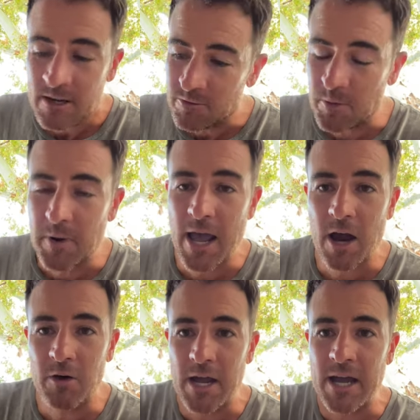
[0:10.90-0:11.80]
From
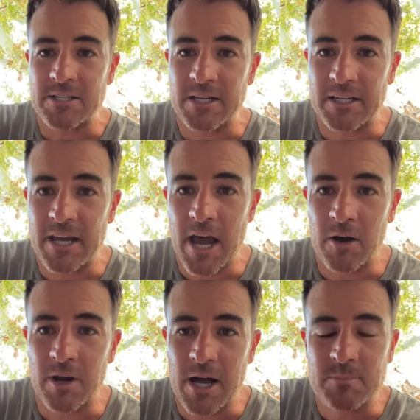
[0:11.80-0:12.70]
Nowra out to
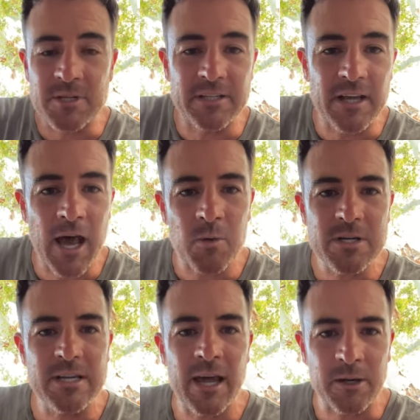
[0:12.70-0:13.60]
Cowra, up to
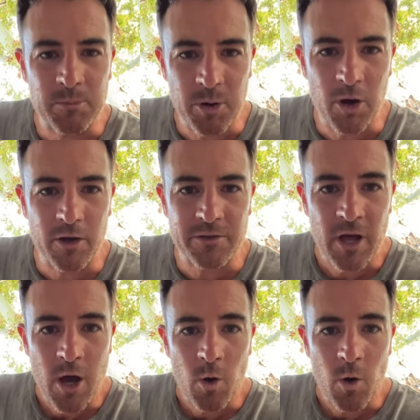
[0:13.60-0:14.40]
Darwin, down to Perth,